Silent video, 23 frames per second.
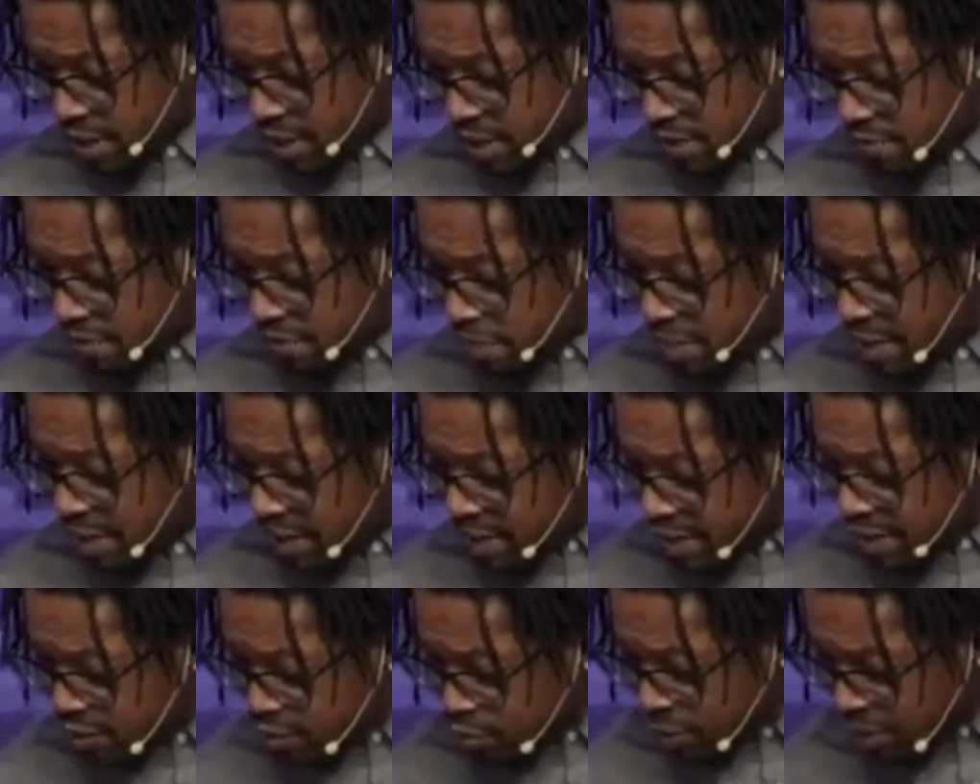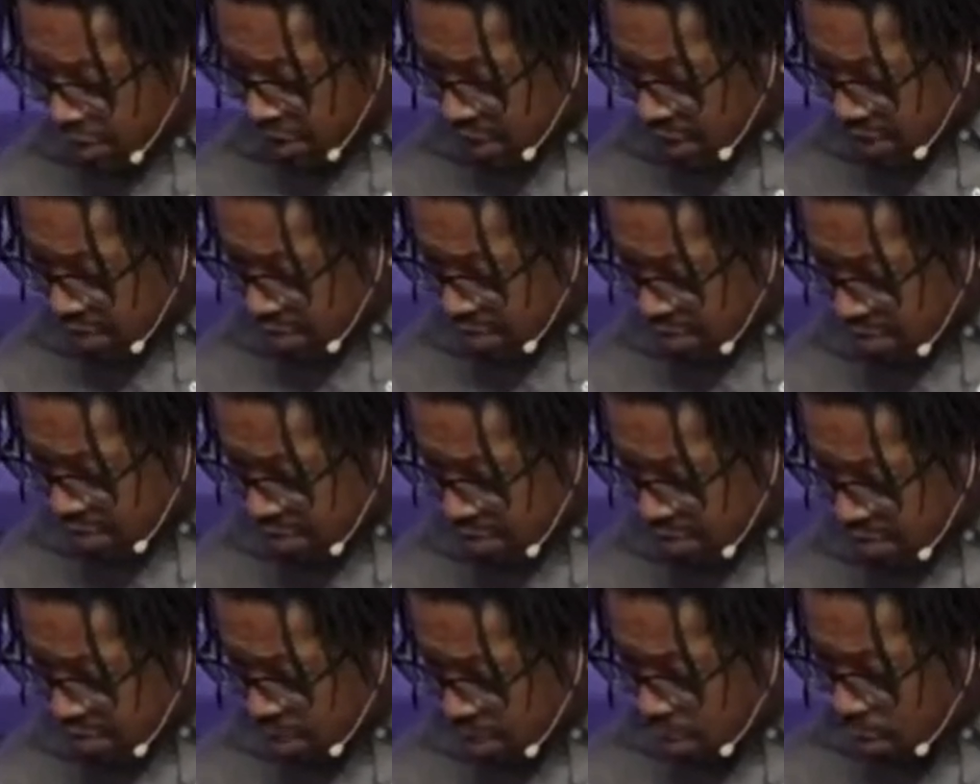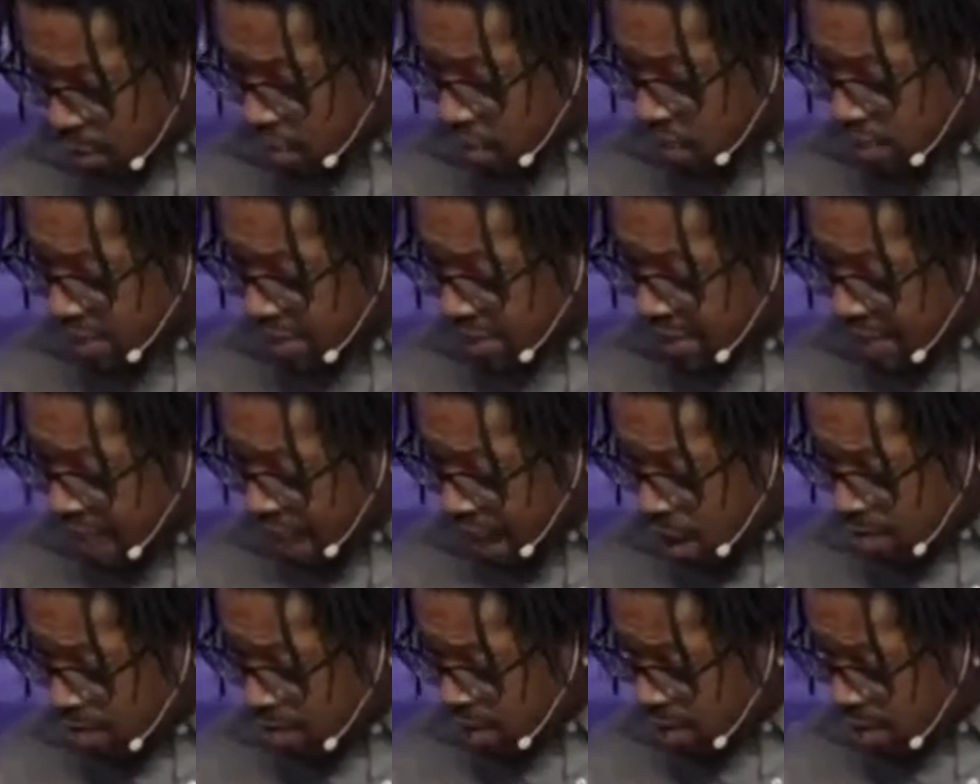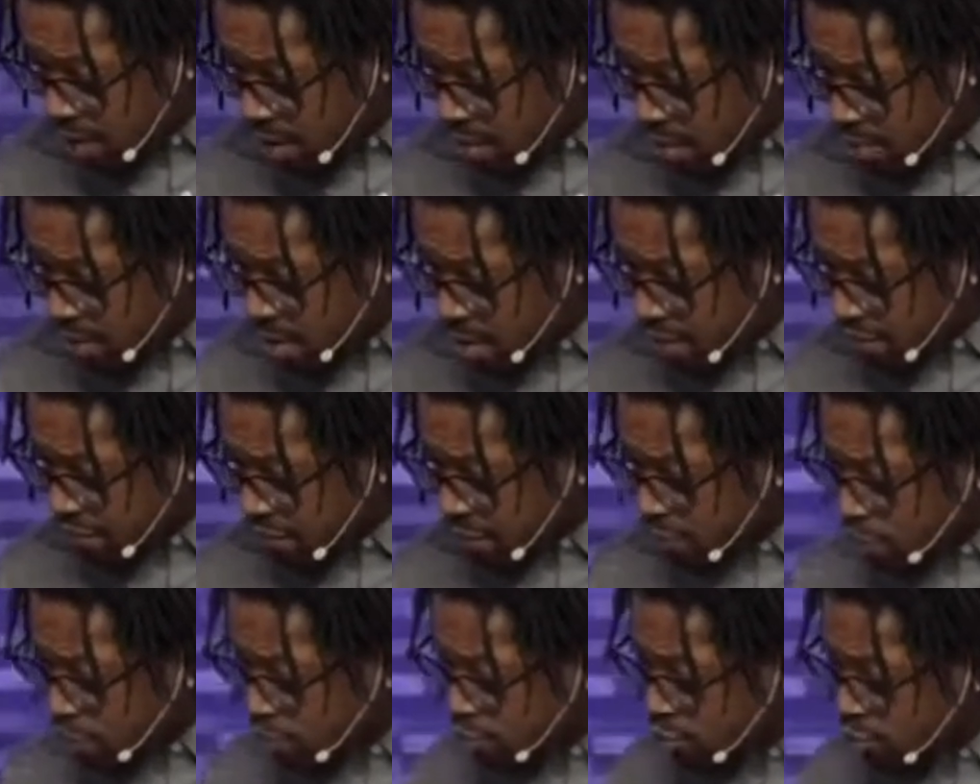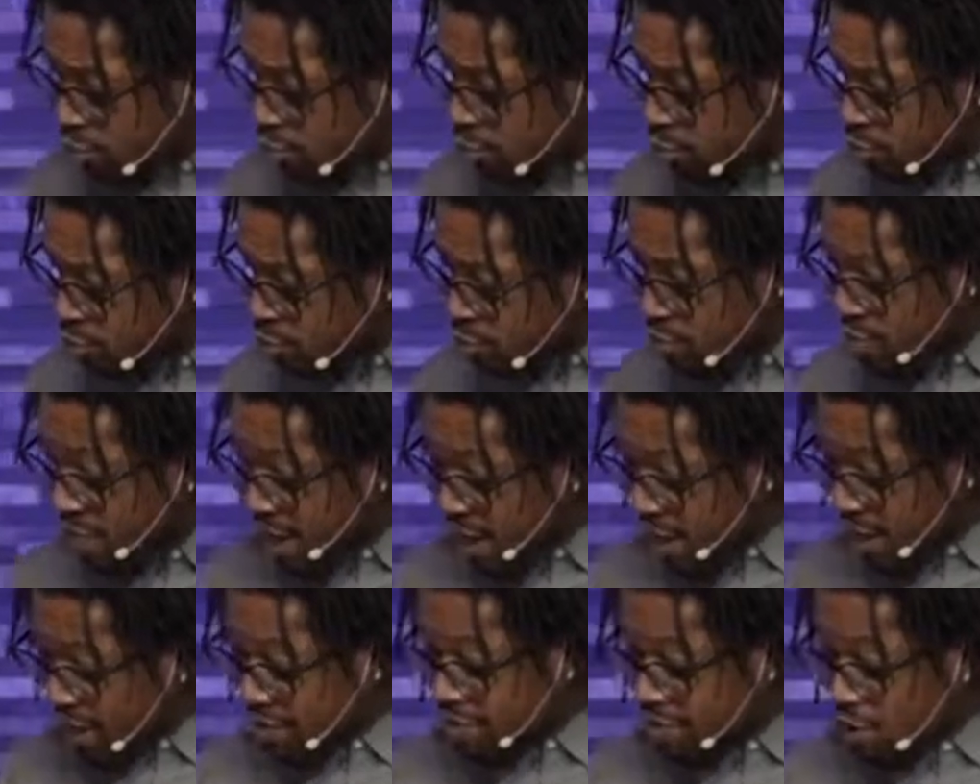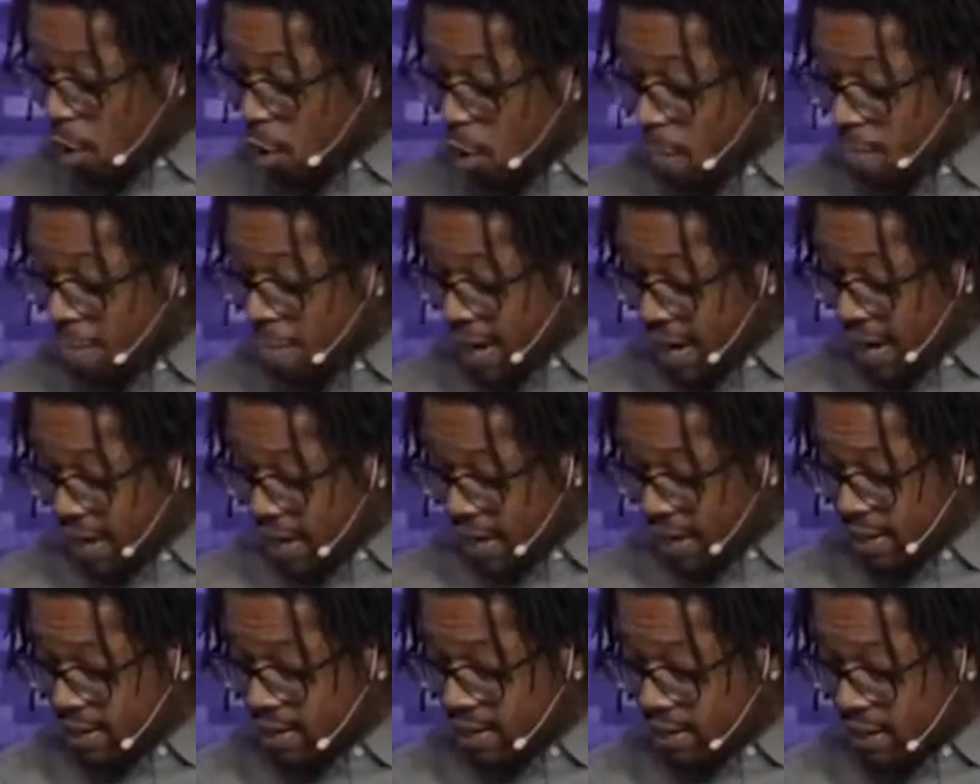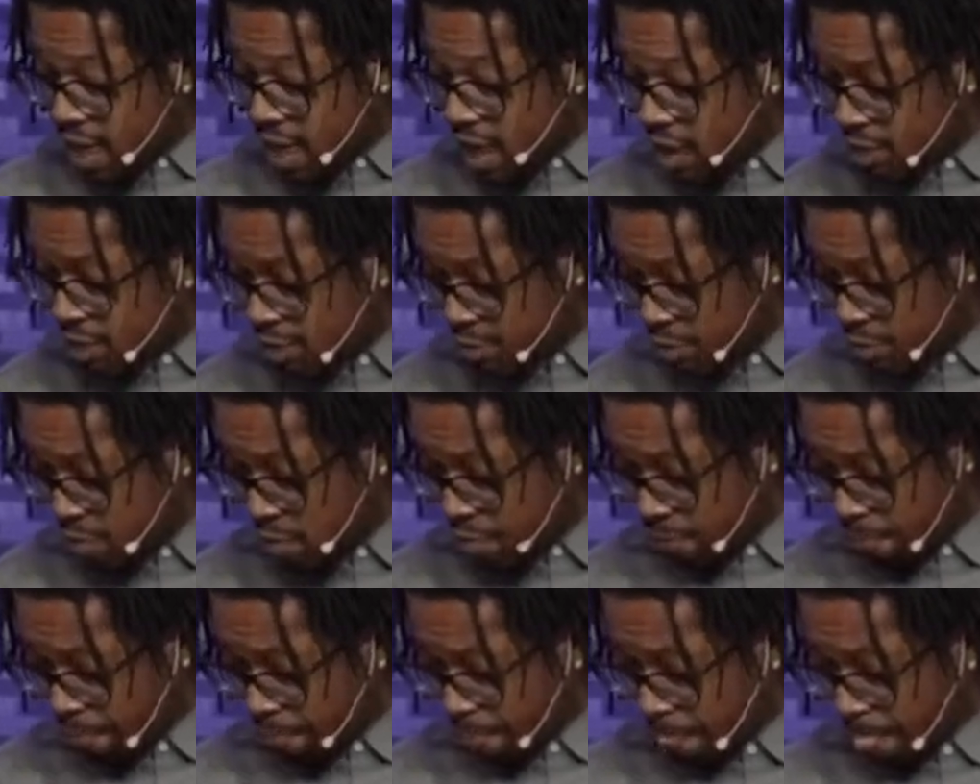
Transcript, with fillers: and if it begins with us, what will be the outcome for those who do not obey the gospel?